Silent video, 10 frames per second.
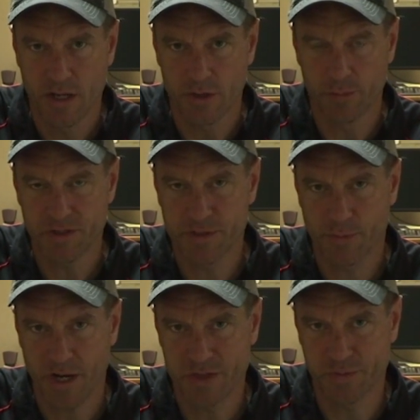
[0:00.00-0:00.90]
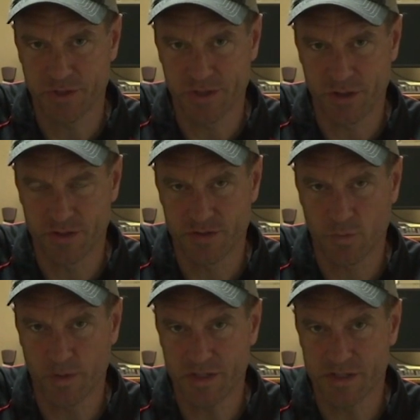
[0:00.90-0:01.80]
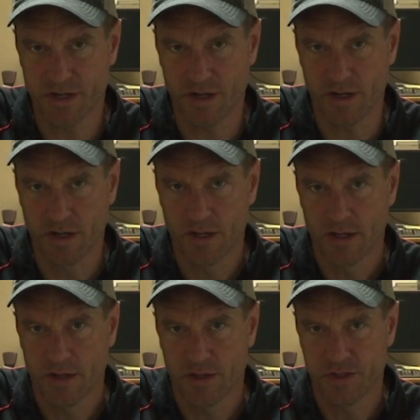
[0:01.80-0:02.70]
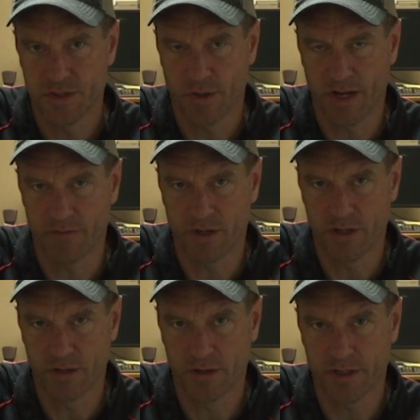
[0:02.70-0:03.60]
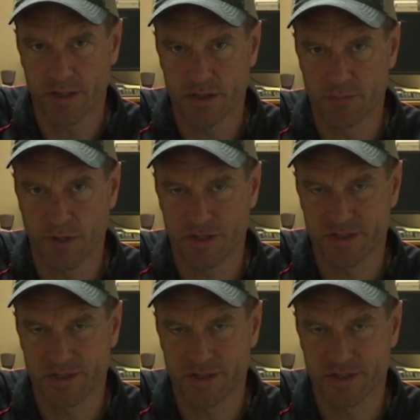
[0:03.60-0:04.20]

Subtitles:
you'll be surprised when you start to squeeze there that you don't have nearly as much